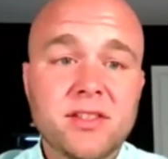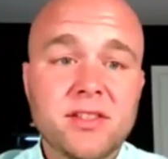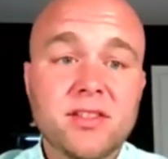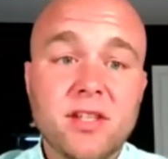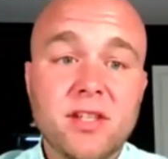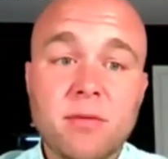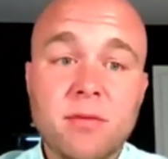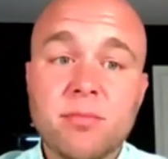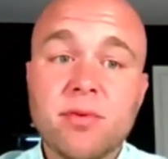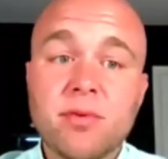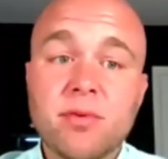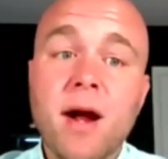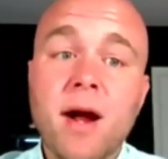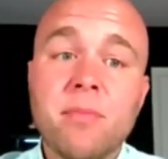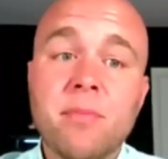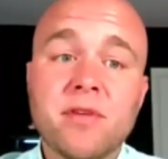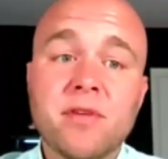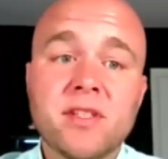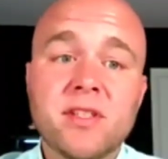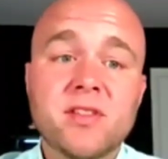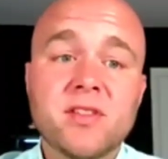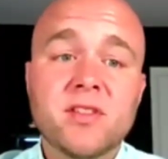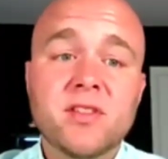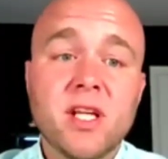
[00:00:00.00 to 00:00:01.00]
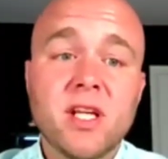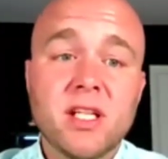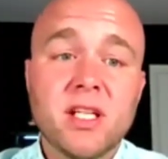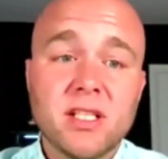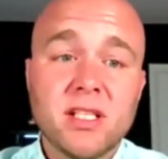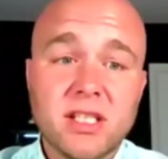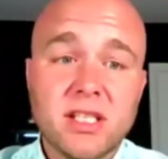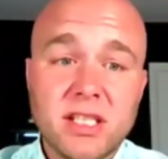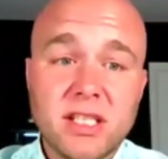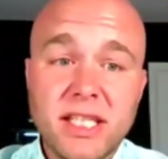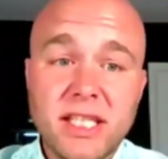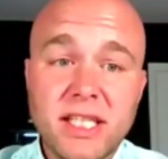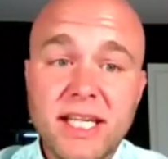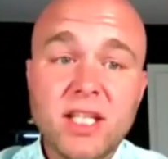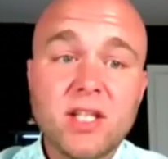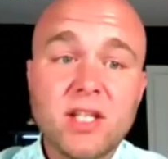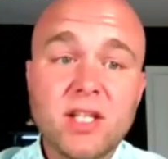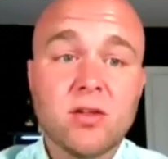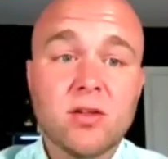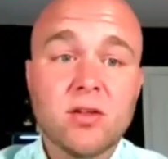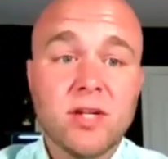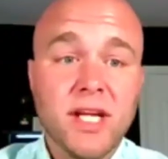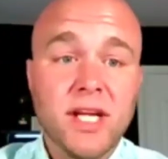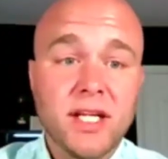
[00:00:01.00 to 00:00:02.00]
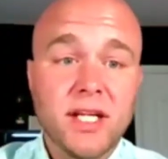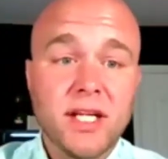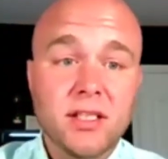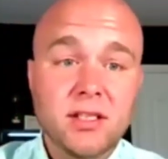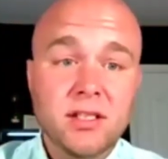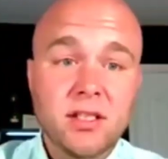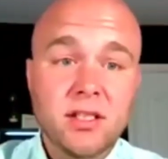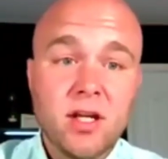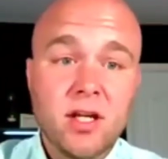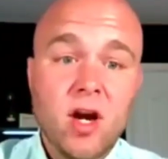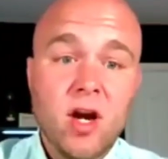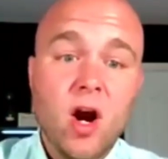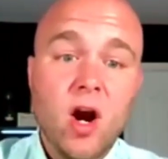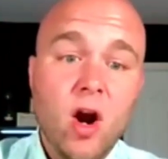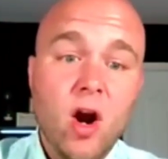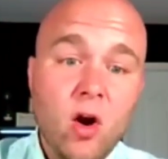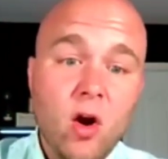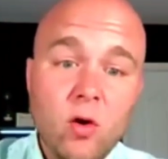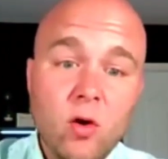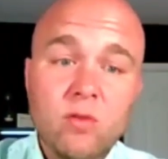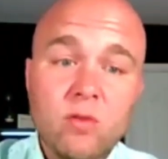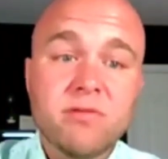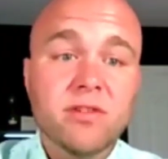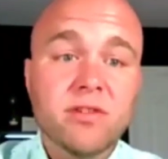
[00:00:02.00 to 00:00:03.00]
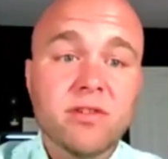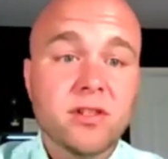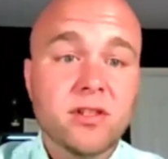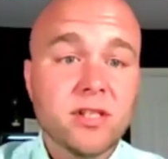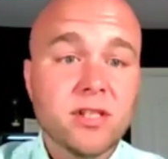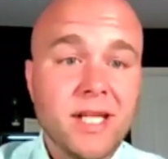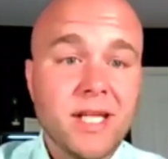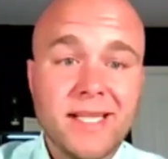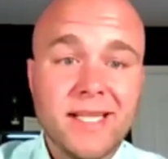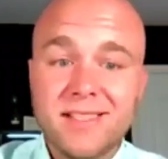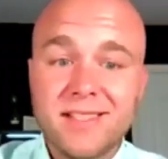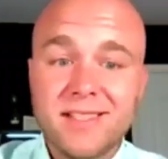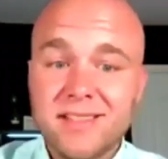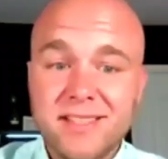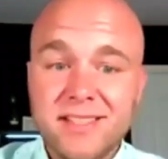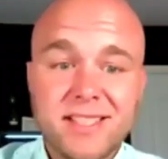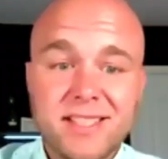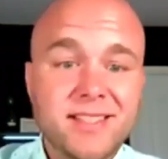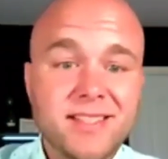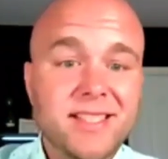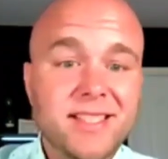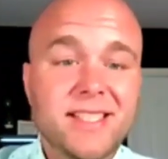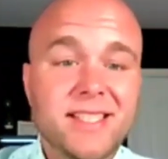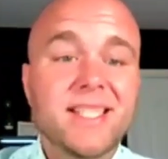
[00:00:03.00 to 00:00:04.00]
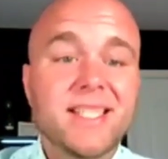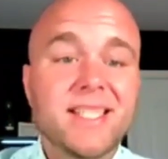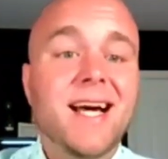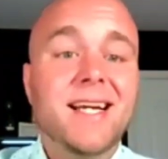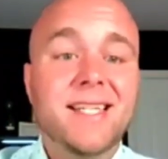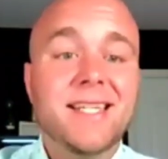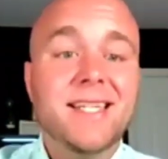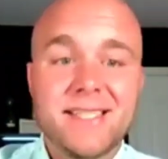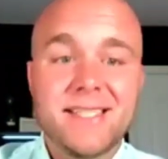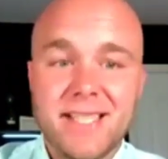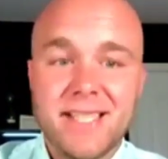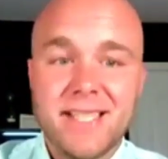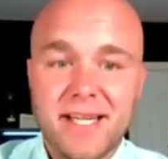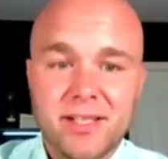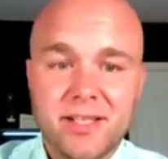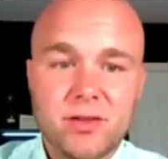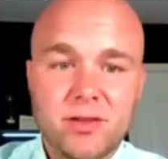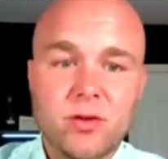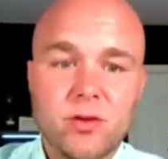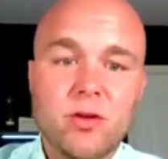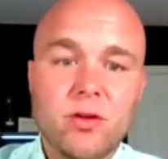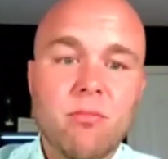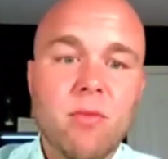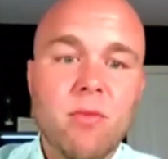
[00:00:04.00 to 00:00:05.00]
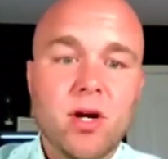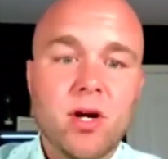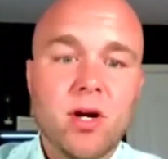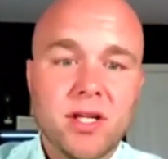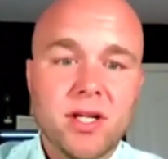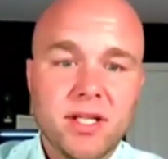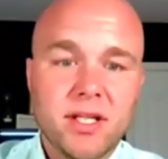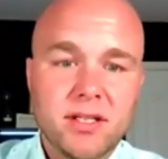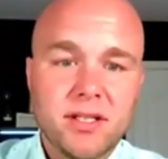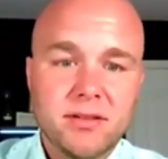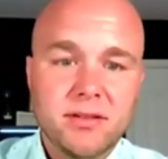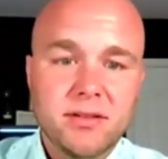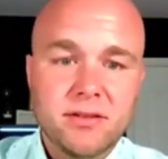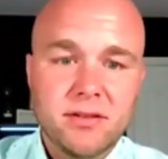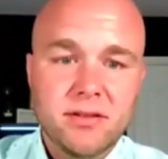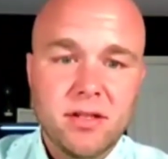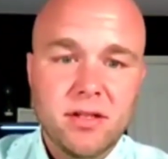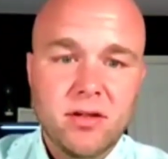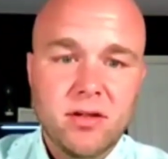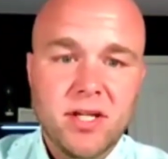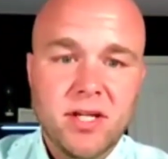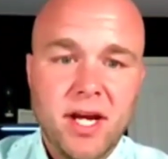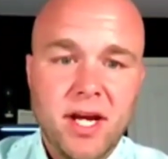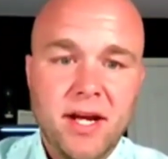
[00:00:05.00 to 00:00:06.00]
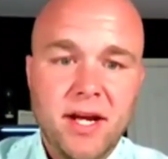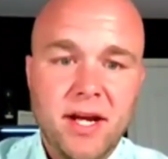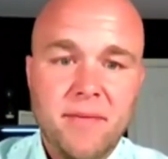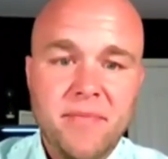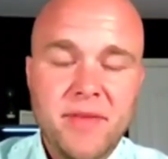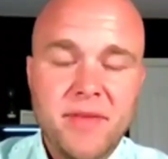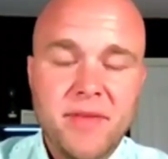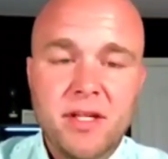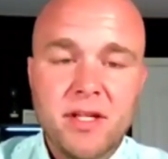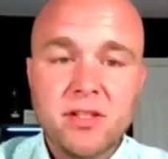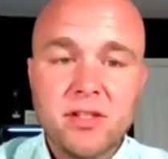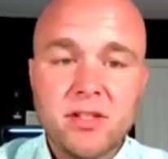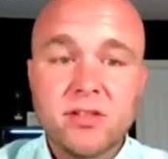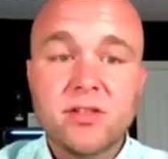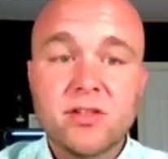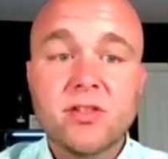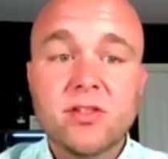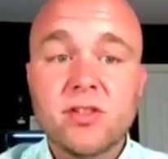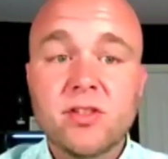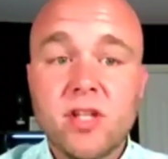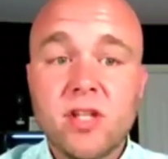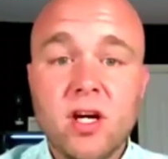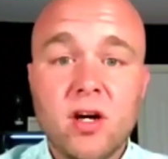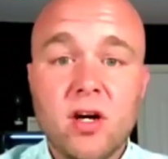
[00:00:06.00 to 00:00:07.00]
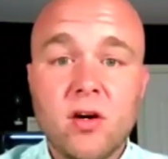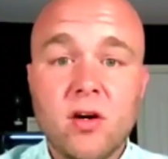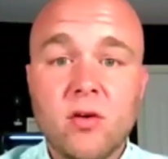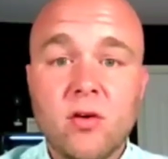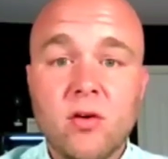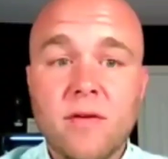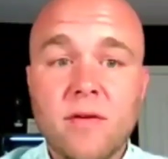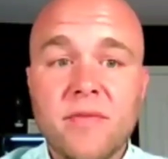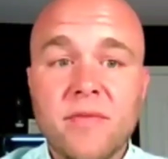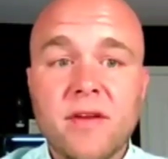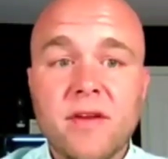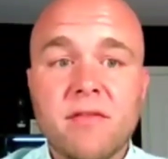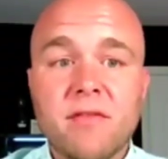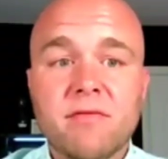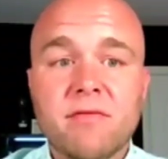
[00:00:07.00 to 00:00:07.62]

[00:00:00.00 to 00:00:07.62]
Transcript: some properties lingering over like 60 to 90 days on the market. Okay. So